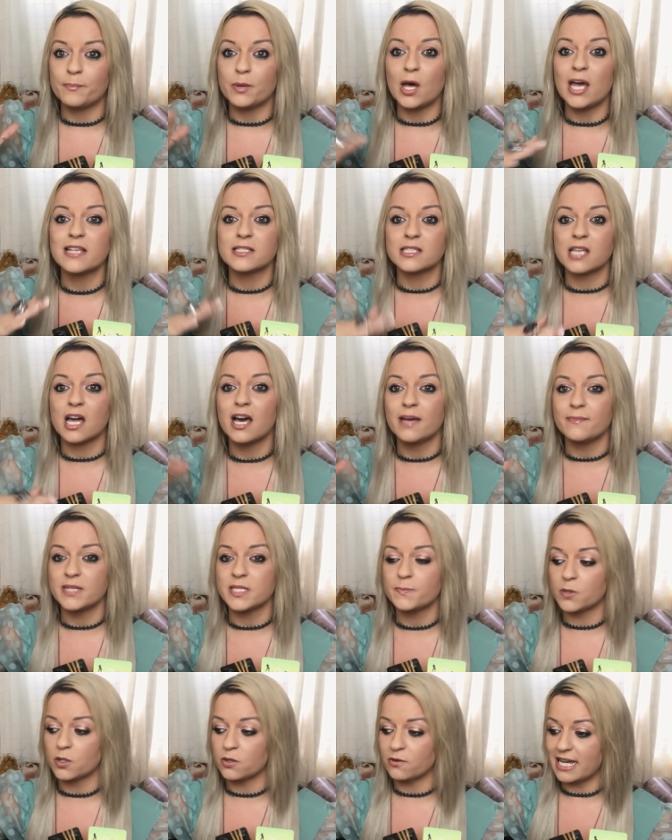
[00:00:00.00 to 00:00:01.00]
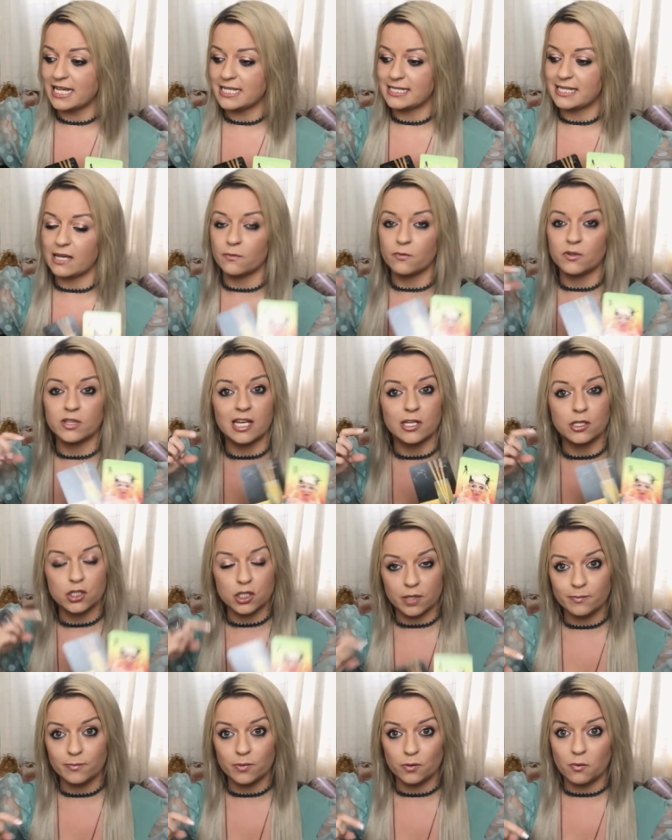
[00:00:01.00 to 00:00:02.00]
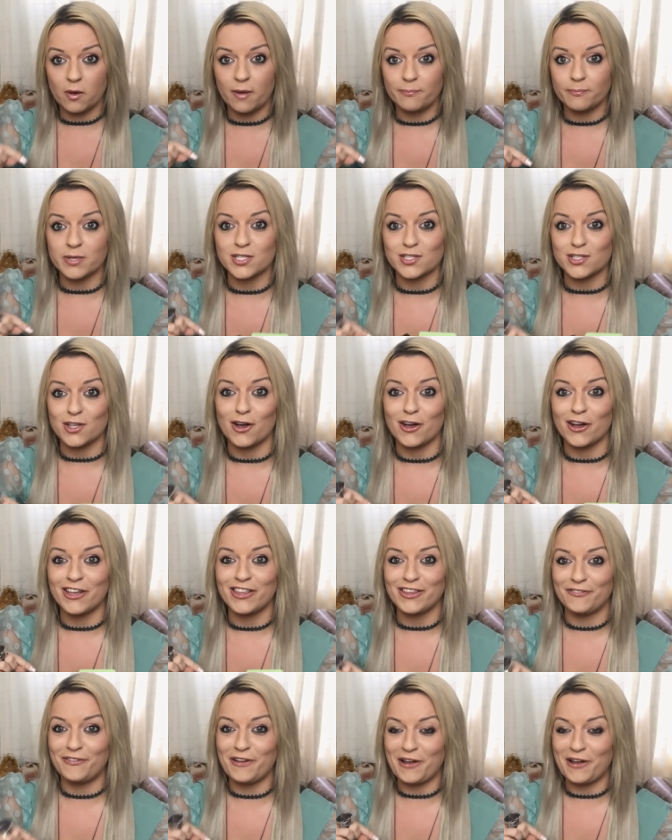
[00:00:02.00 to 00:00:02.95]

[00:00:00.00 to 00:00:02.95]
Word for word: But as time is progressing with that Chumbawamba song at the